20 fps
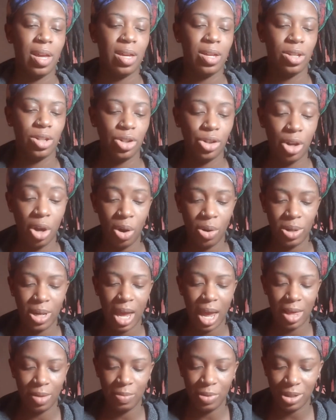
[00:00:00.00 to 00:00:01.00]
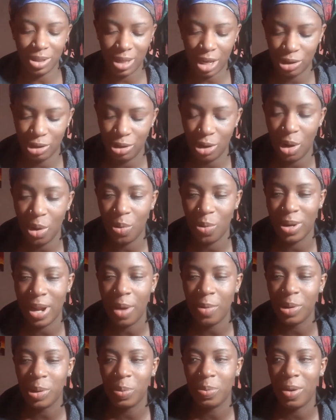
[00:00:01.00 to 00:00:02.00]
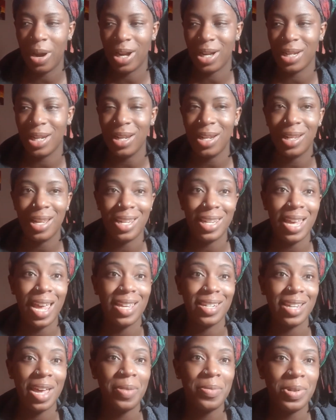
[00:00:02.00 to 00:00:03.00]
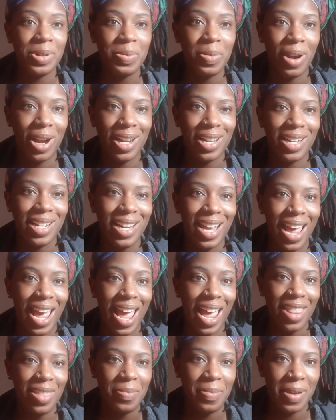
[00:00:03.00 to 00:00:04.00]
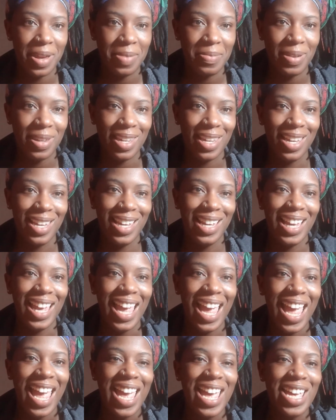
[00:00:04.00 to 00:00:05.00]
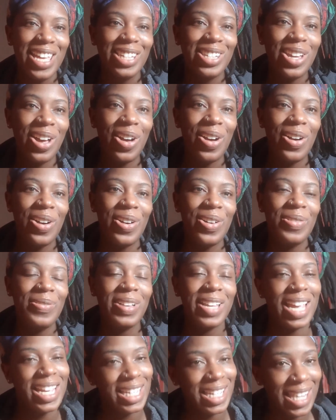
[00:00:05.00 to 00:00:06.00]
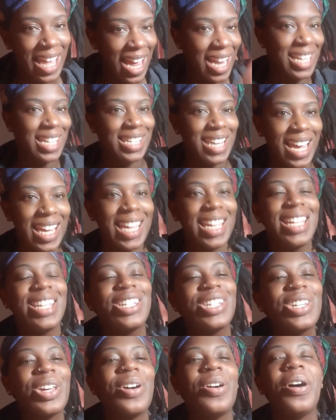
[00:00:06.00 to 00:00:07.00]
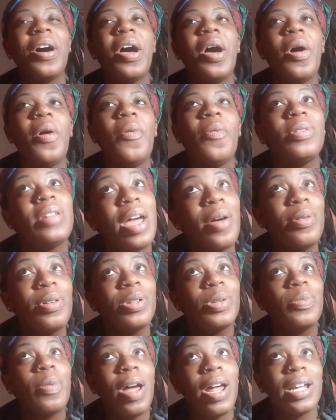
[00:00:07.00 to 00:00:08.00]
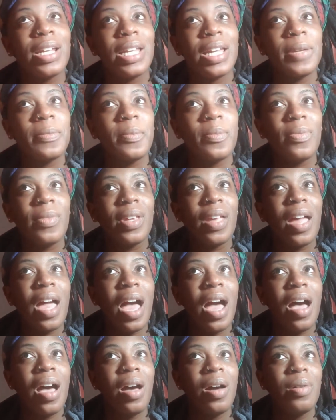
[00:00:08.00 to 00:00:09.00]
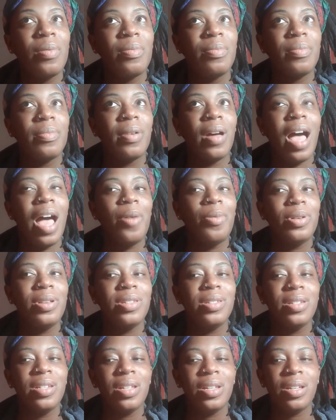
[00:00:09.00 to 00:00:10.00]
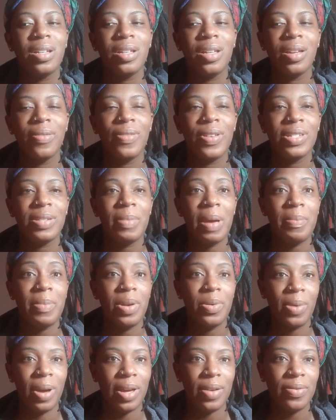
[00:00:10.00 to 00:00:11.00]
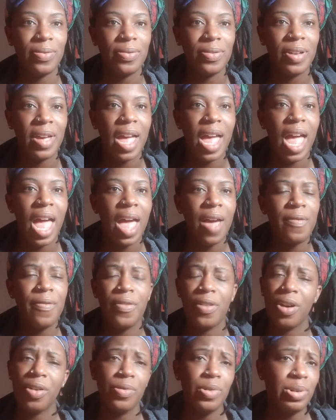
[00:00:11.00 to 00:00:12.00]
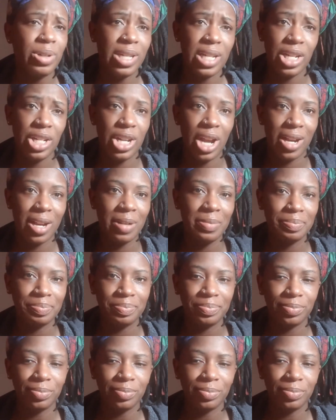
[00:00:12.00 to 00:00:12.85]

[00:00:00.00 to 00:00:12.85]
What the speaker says: So yeah, let me just let you know, when I was pregnant, yes, I was pregnant. I had the baby. So we'll get to that in a second. So when I was pregnant, I went to visit my midwife for a routine checkup.